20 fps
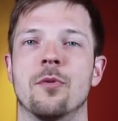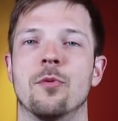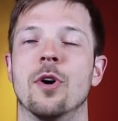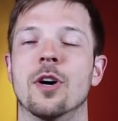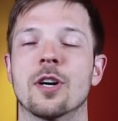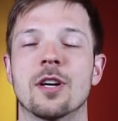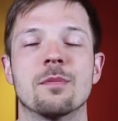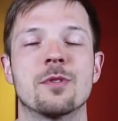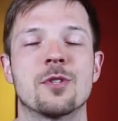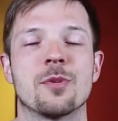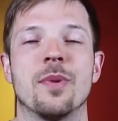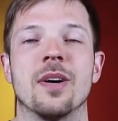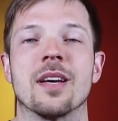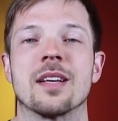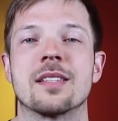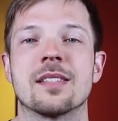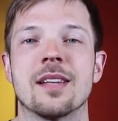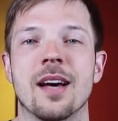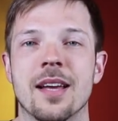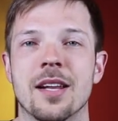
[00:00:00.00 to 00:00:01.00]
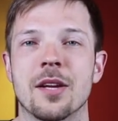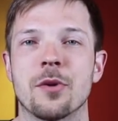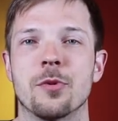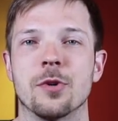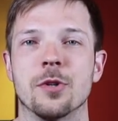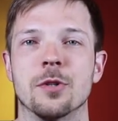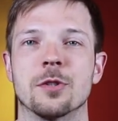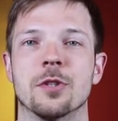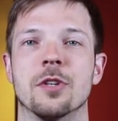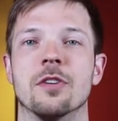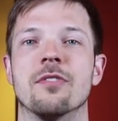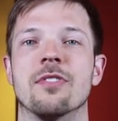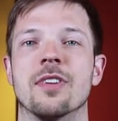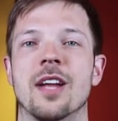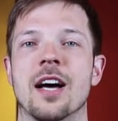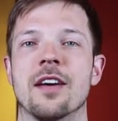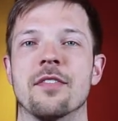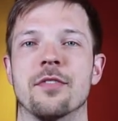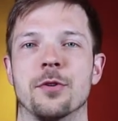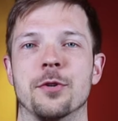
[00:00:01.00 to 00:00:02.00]
Welcome to my exciting world of
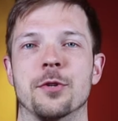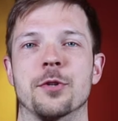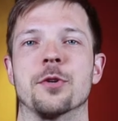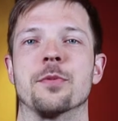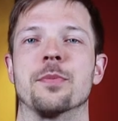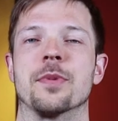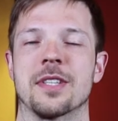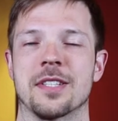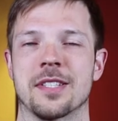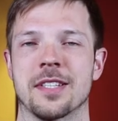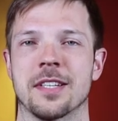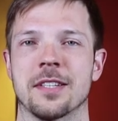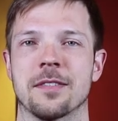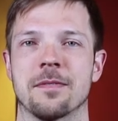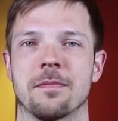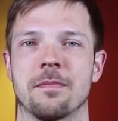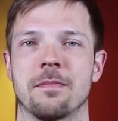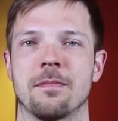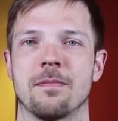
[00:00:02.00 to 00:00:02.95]
live audio mixing.